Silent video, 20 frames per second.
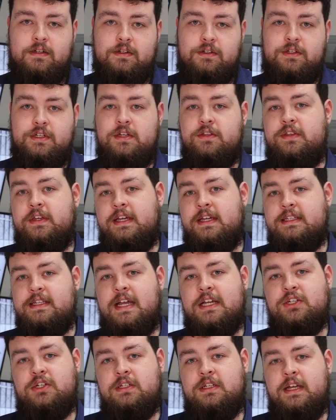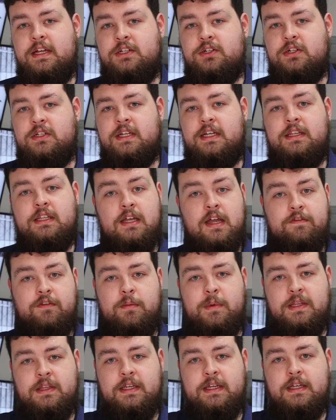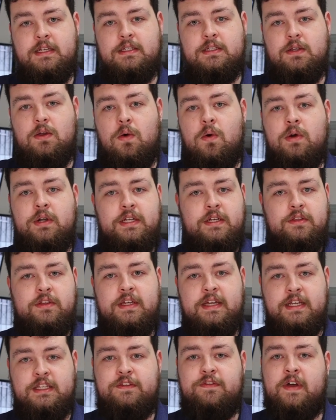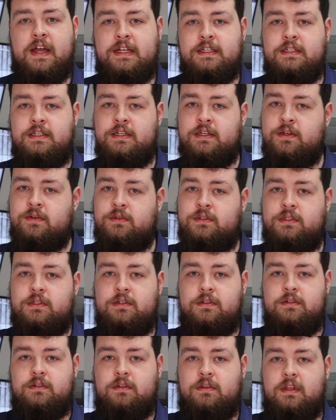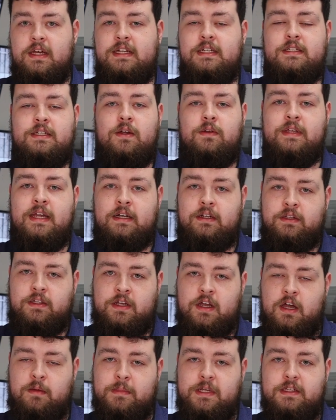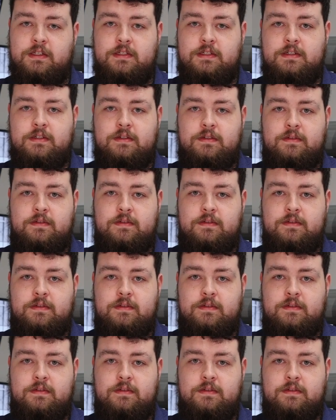Do you think it's actually dangerous like the government thinks, or do you think it's fine to use? Let us know down in the comments.